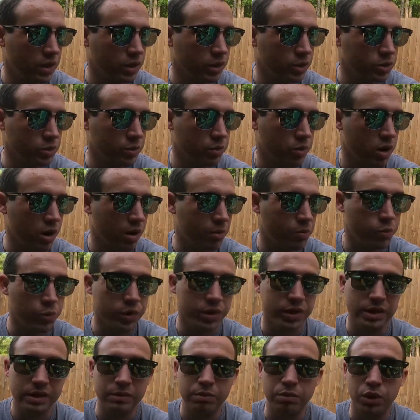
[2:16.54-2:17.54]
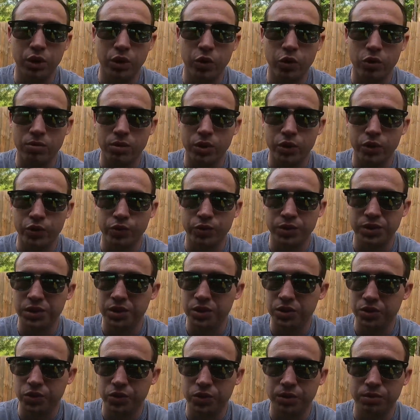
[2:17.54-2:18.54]
there's a problem with the blower motor
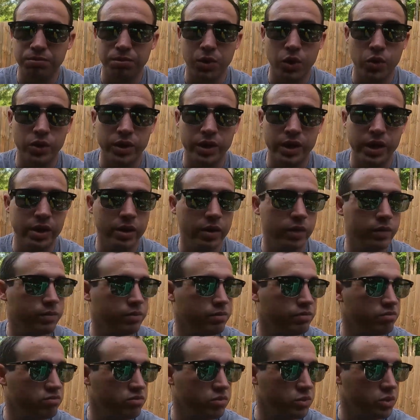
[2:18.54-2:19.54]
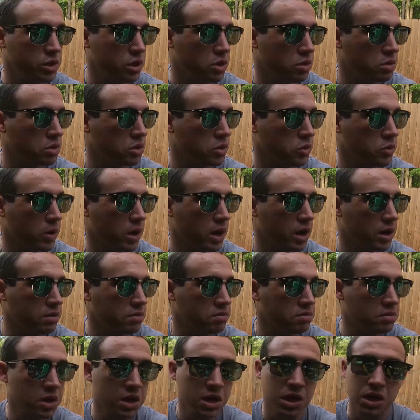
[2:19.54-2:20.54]
resistor burning out. No clue why.
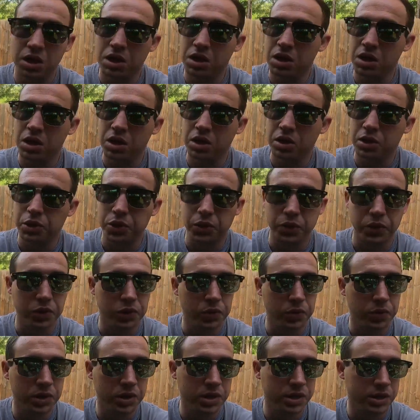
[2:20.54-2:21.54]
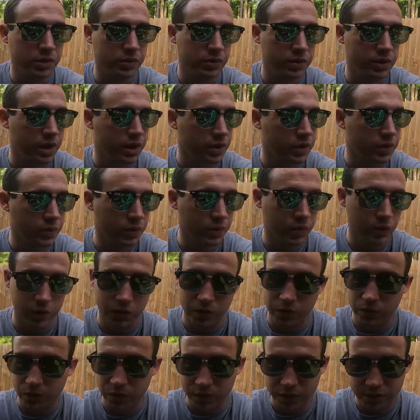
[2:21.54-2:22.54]
Don't know what
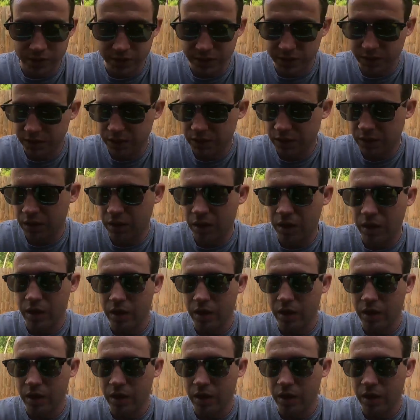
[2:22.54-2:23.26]
it is.